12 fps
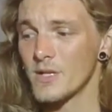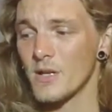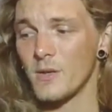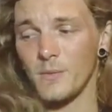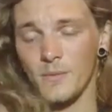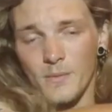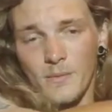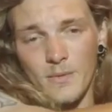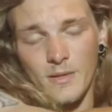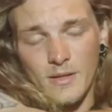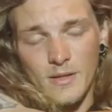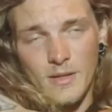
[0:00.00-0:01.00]
So,
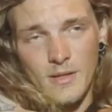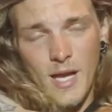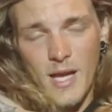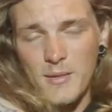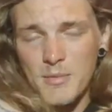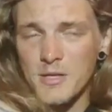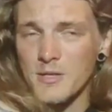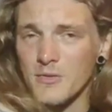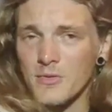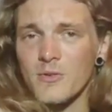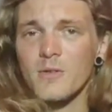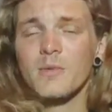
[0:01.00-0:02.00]
caiman
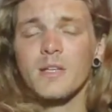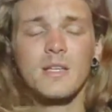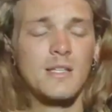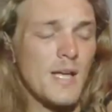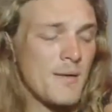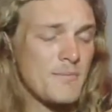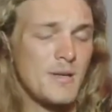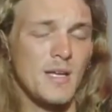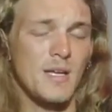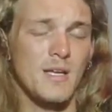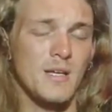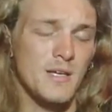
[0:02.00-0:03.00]
don't normally get that
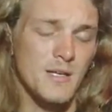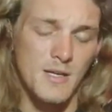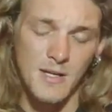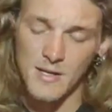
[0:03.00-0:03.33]
big.